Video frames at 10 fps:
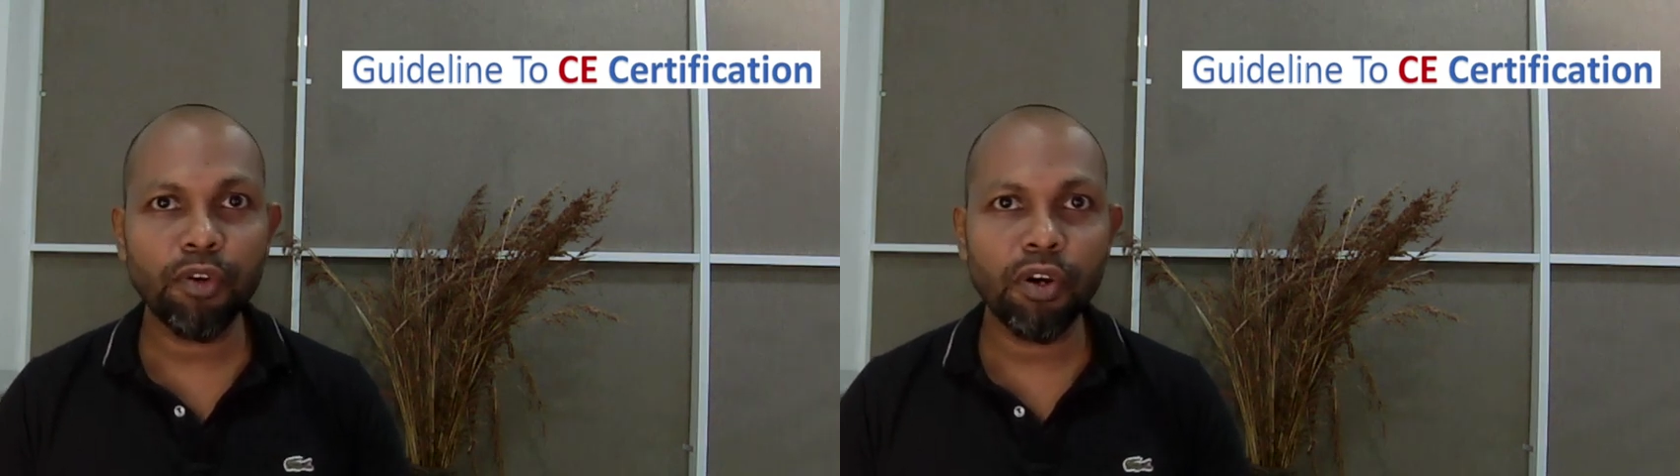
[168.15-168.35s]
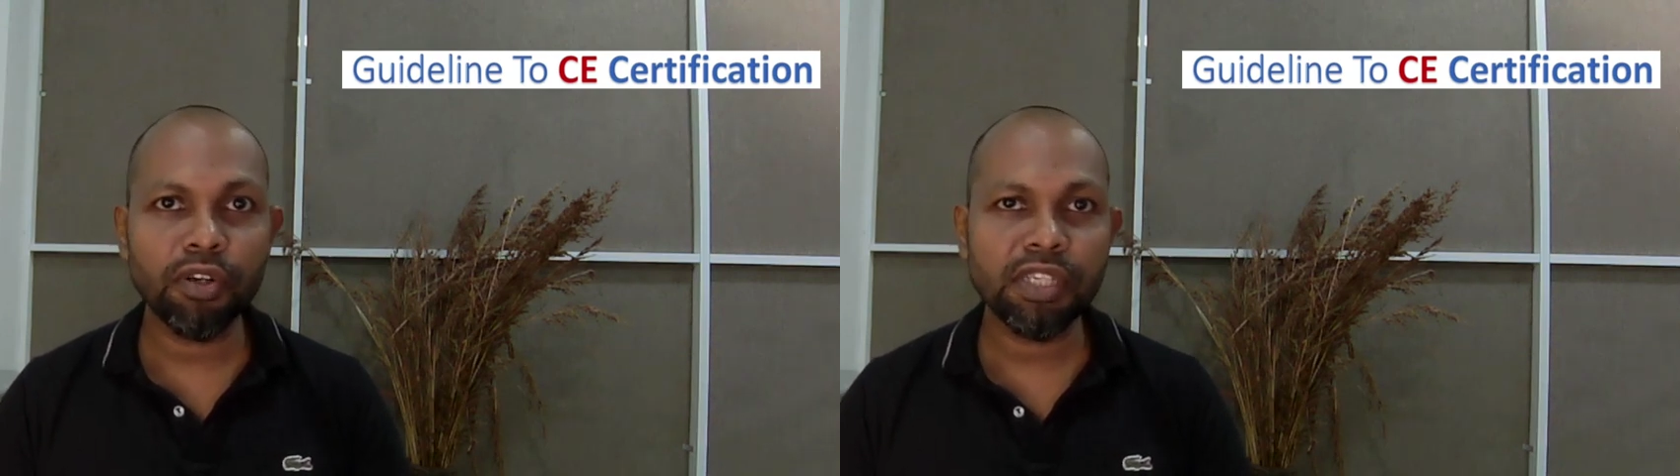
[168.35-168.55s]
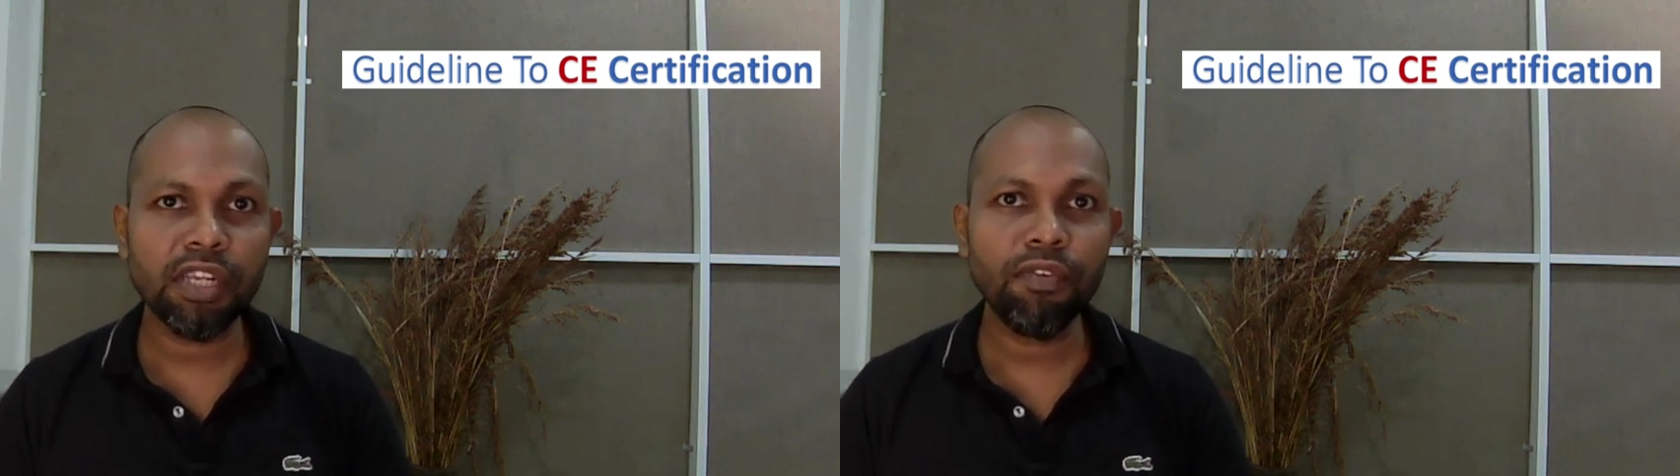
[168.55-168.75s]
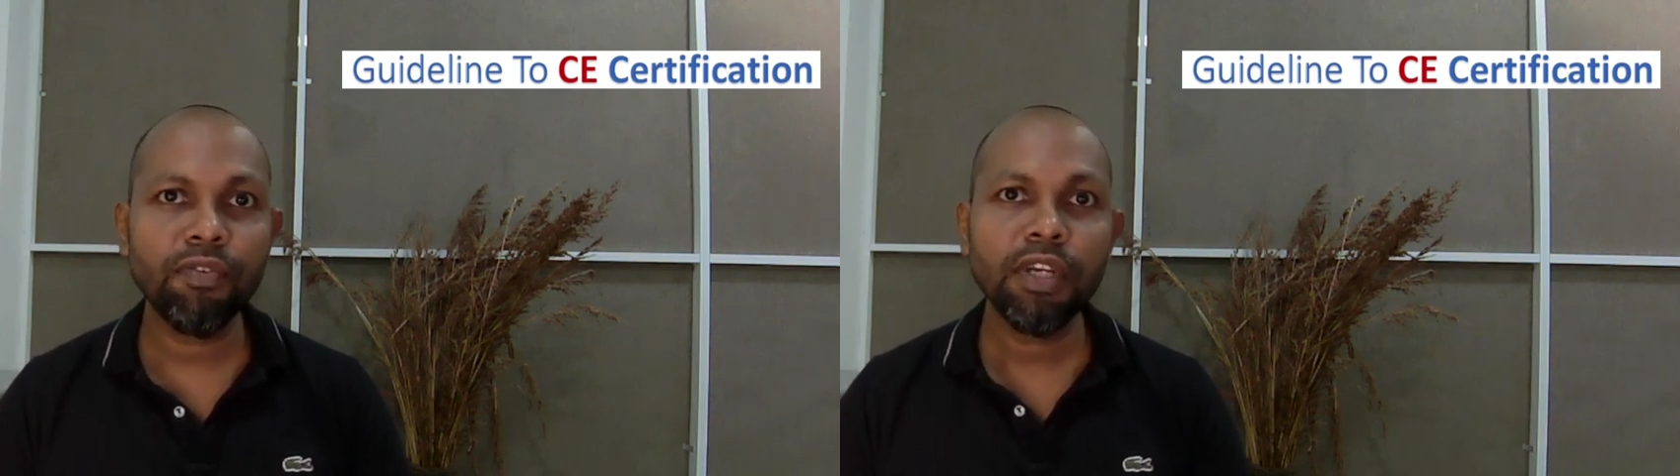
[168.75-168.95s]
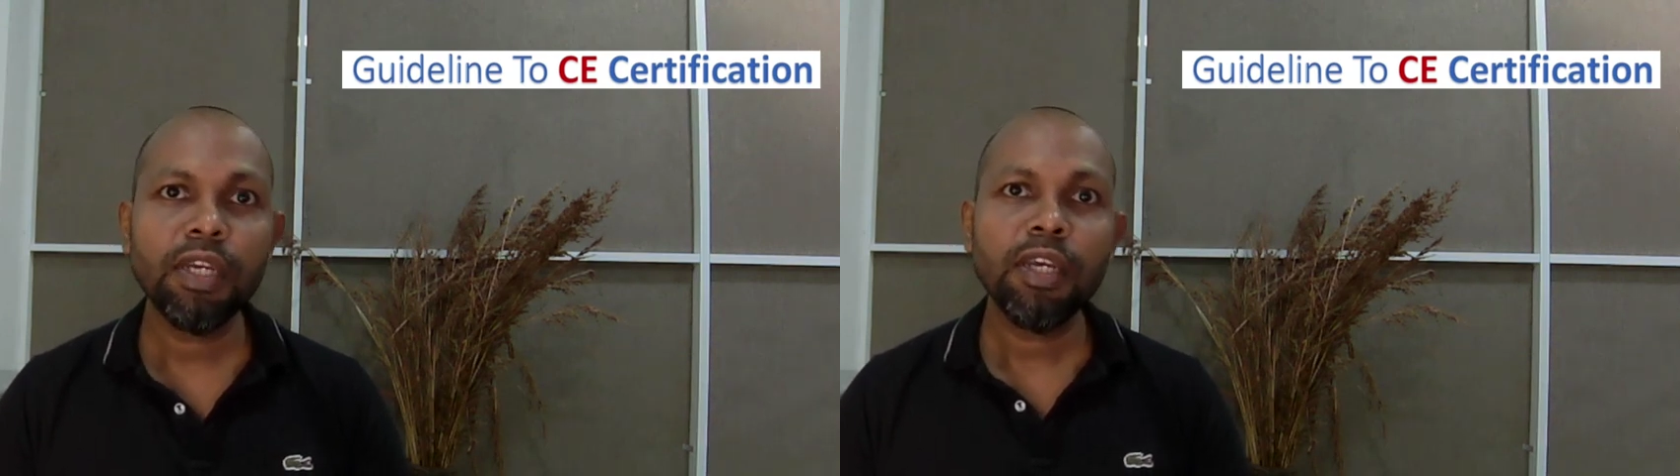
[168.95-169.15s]
and apply
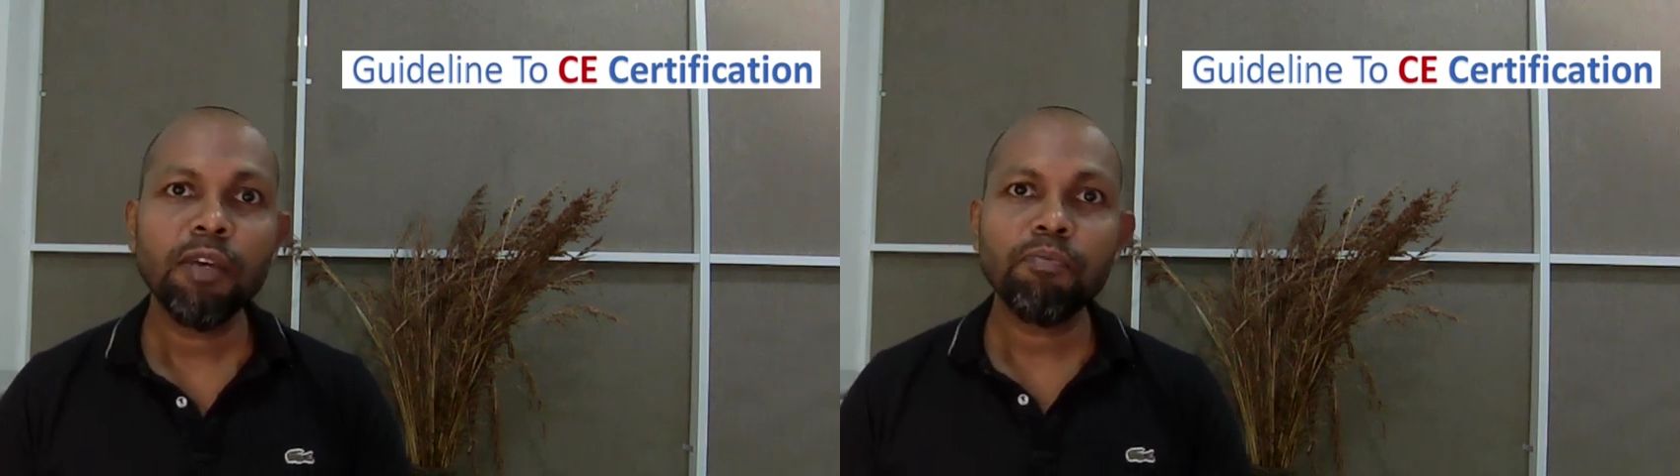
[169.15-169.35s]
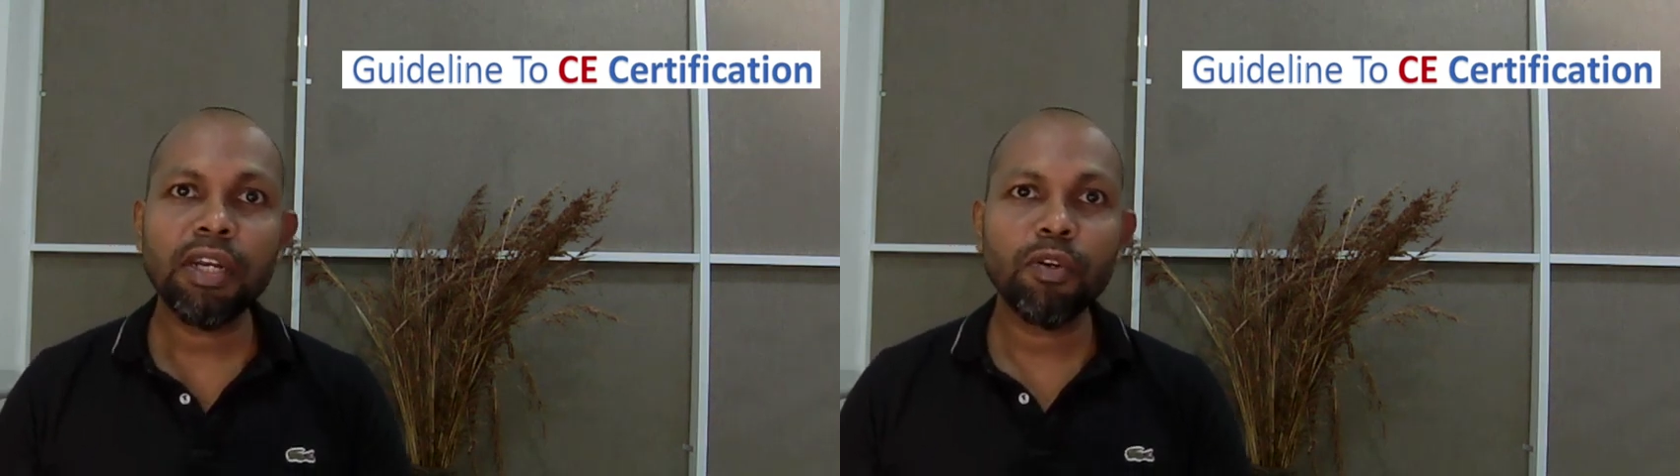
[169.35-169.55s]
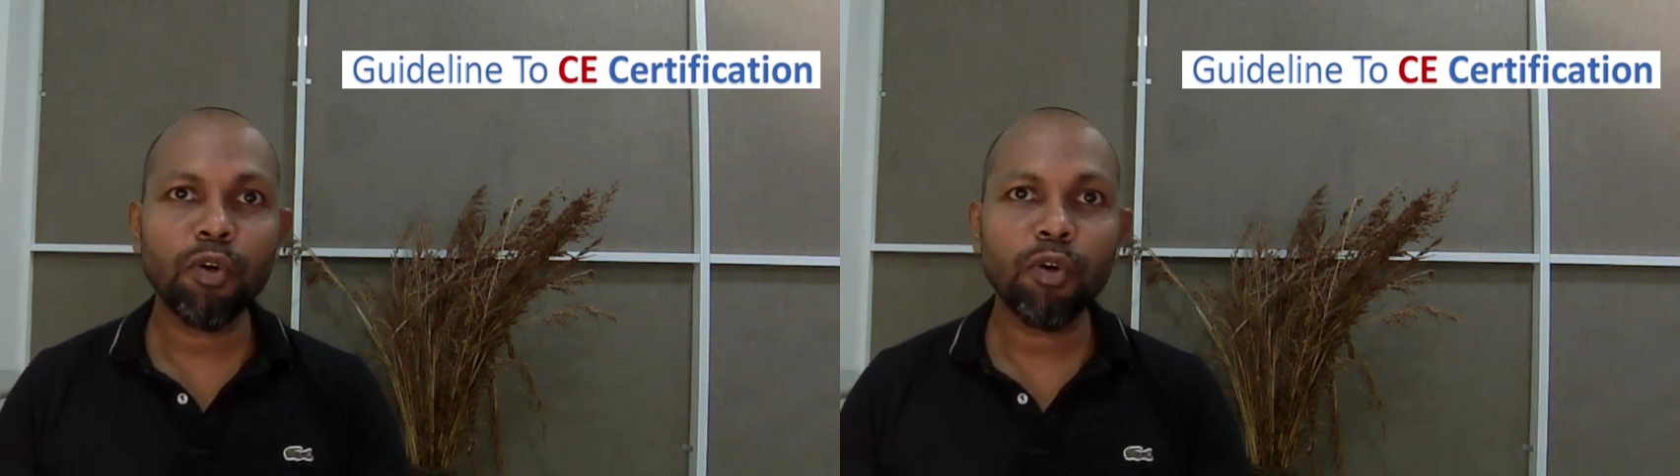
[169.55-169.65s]
yourself.